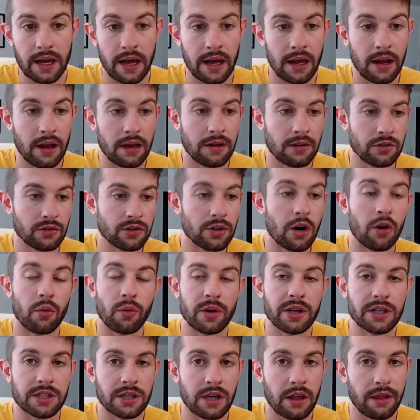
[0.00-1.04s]
And there's no
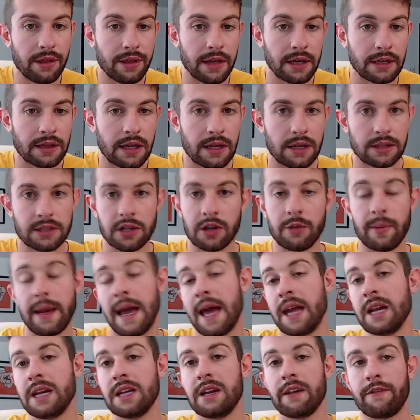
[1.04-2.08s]
reason to think that it's going to be
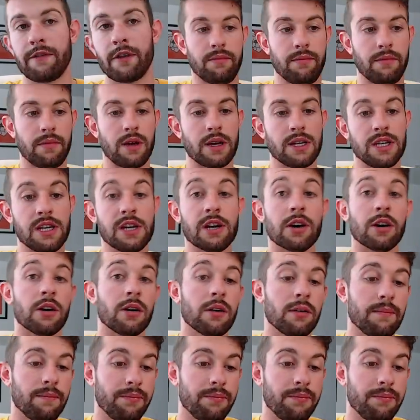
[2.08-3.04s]
any different a year